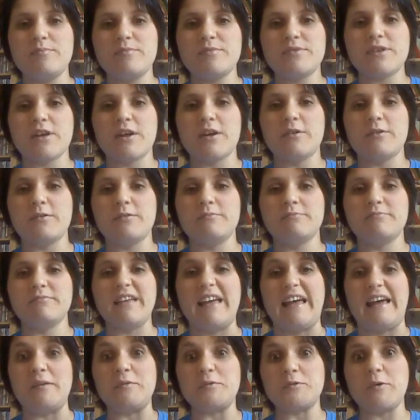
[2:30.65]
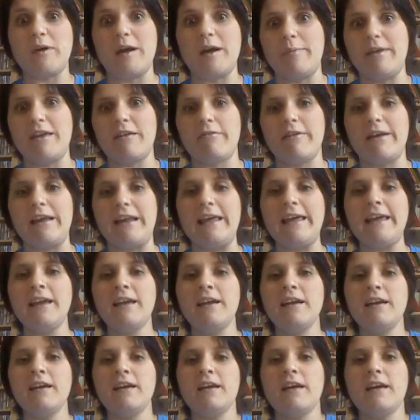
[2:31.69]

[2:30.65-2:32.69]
So yeah, it was quite big really.